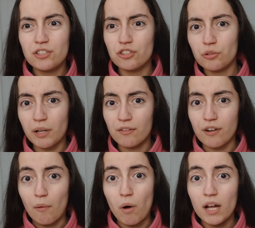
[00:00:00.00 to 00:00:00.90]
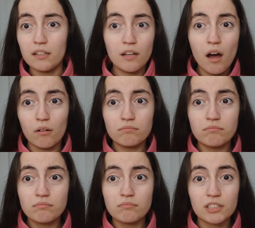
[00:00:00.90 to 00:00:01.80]
to do whatever I want? No,
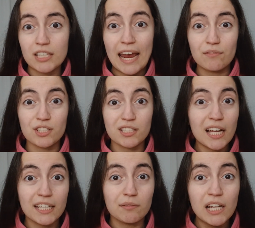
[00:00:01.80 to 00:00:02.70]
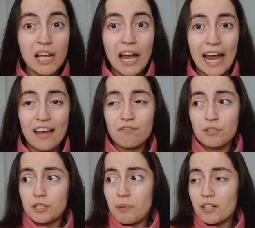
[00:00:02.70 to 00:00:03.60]
because I have to study. I have
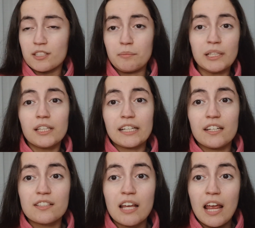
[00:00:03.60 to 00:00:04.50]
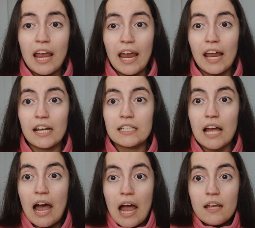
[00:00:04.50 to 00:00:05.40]
responsibilities, and
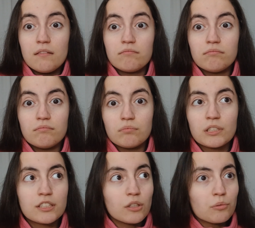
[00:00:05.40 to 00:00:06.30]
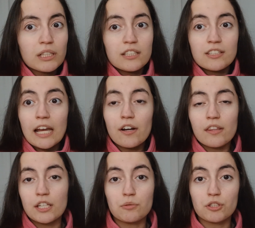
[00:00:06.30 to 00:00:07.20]
I was still really scared, and
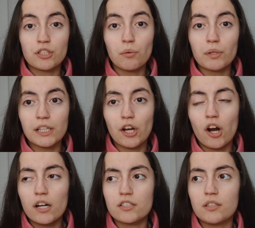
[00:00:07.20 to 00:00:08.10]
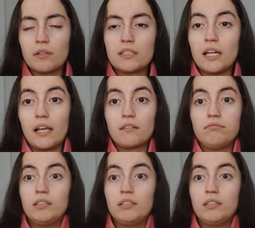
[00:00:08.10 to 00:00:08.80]
things were still really hard. So it's like,